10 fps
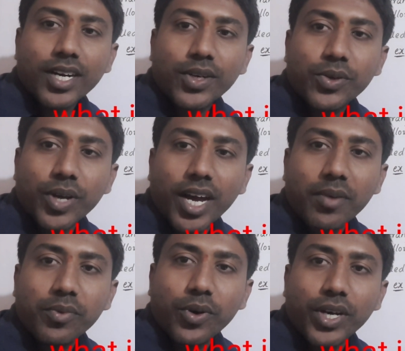Today I
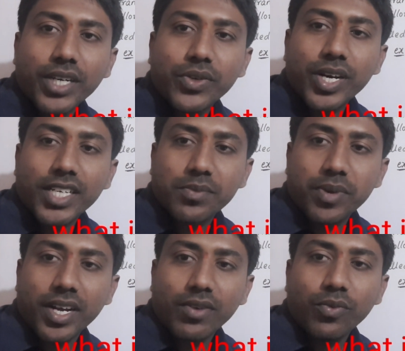am going to
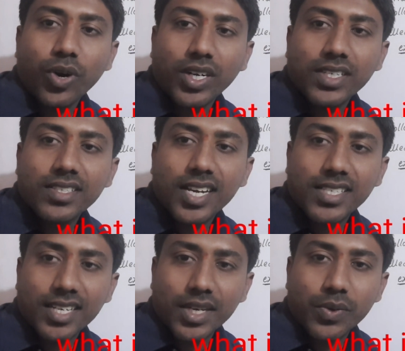explain what is a
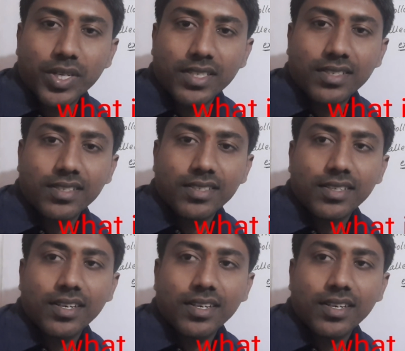sequence.